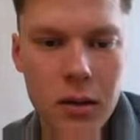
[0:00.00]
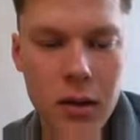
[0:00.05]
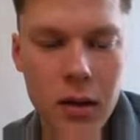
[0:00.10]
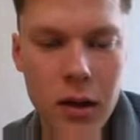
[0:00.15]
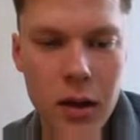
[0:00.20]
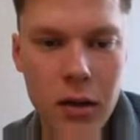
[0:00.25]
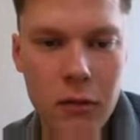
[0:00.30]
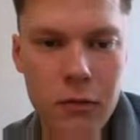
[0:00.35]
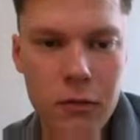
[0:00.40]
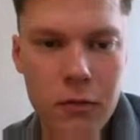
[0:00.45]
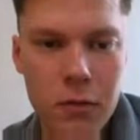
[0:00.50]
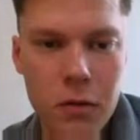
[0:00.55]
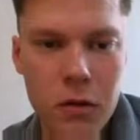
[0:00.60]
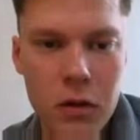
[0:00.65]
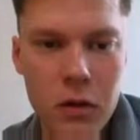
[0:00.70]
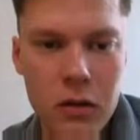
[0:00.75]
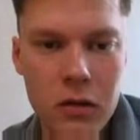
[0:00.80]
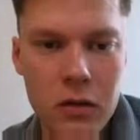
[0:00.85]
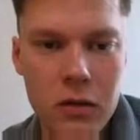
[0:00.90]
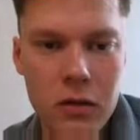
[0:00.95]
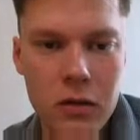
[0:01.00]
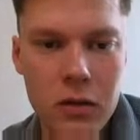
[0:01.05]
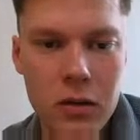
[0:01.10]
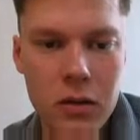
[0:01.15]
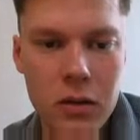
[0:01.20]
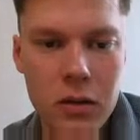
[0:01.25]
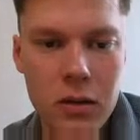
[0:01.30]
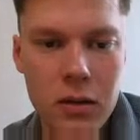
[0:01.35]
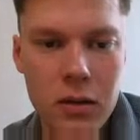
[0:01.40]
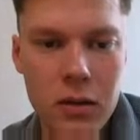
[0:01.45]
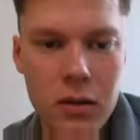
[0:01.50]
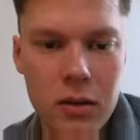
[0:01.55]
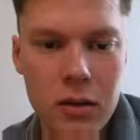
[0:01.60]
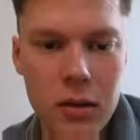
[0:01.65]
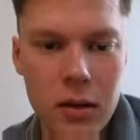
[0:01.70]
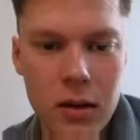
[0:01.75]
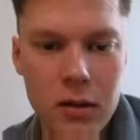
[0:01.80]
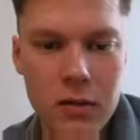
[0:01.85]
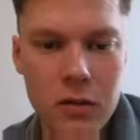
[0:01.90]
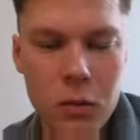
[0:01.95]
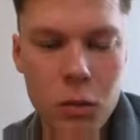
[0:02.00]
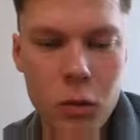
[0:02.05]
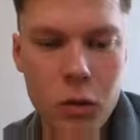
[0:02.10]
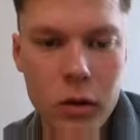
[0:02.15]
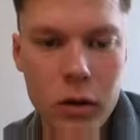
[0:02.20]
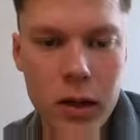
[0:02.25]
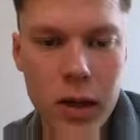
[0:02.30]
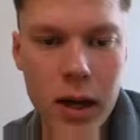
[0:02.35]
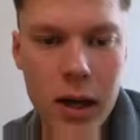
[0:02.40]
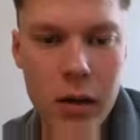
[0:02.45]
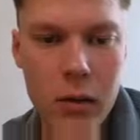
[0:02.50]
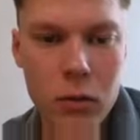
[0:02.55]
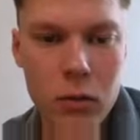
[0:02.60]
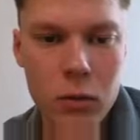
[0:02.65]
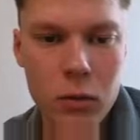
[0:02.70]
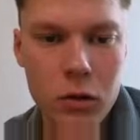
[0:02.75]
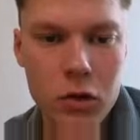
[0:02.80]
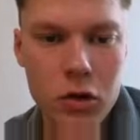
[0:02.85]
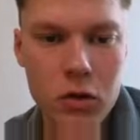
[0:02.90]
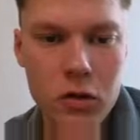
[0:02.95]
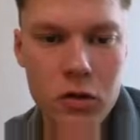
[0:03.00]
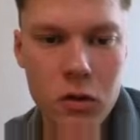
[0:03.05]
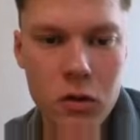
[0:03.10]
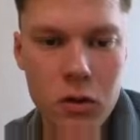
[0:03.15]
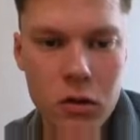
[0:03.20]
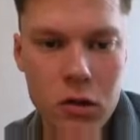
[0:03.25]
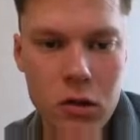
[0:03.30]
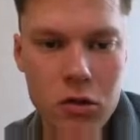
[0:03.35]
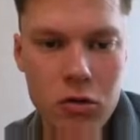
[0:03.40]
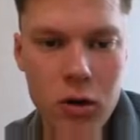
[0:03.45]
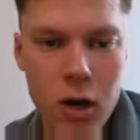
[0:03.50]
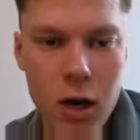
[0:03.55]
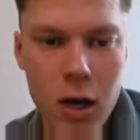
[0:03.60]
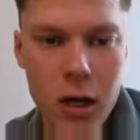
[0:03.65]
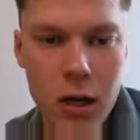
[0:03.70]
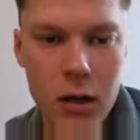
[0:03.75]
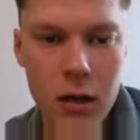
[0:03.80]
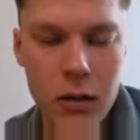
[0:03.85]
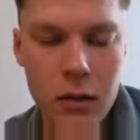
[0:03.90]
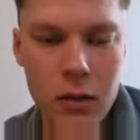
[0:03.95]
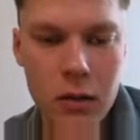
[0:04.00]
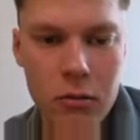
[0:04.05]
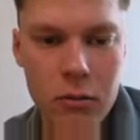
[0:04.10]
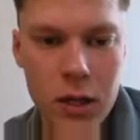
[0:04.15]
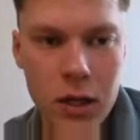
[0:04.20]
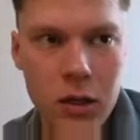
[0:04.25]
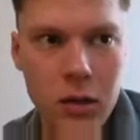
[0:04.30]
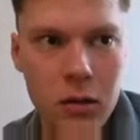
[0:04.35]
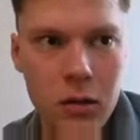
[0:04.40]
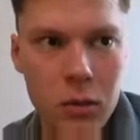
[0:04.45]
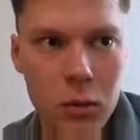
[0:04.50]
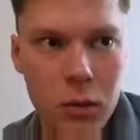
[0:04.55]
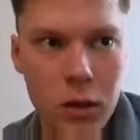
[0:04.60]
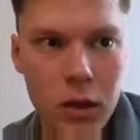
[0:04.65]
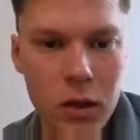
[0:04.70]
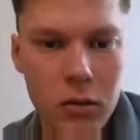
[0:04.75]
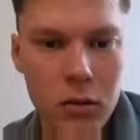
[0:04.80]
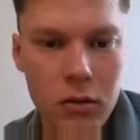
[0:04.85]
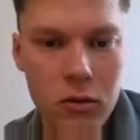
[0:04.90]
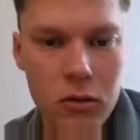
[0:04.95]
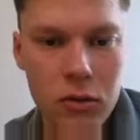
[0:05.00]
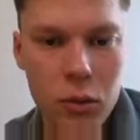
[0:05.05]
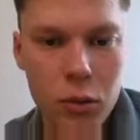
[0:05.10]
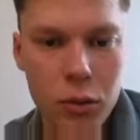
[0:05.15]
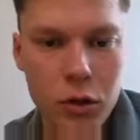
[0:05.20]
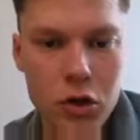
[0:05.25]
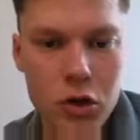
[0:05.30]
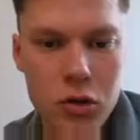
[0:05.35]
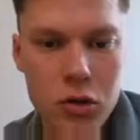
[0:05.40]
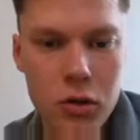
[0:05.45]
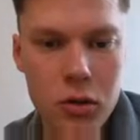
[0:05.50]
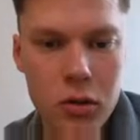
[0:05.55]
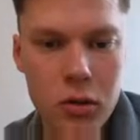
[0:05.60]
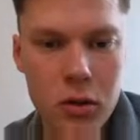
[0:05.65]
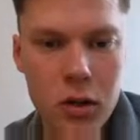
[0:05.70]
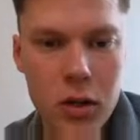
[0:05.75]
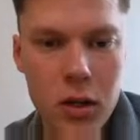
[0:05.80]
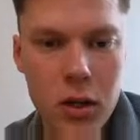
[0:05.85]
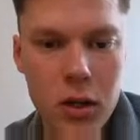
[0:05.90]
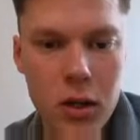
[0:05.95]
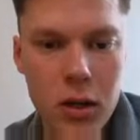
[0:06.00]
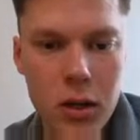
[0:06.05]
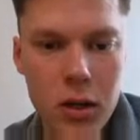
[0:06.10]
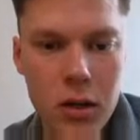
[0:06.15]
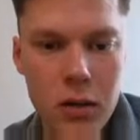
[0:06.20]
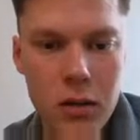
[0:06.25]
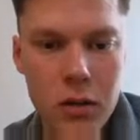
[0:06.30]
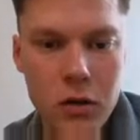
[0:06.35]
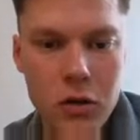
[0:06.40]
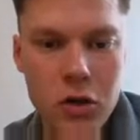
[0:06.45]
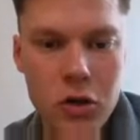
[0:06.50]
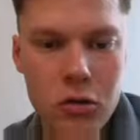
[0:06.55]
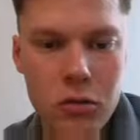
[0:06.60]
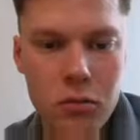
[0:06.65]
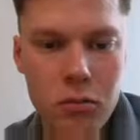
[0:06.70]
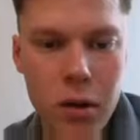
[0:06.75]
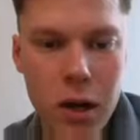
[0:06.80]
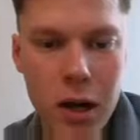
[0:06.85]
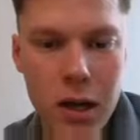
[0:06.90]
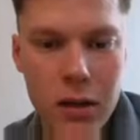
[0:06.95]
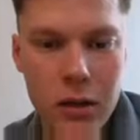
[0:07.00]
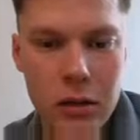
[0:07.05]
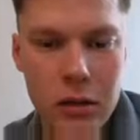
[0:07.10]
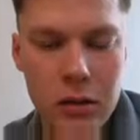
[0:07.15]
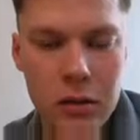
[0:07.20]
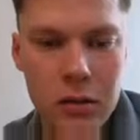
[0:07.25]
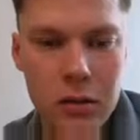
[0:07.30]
if this doesn't work out, we're just gonna try the regular way. So we shouldn't. This shouldn't panic.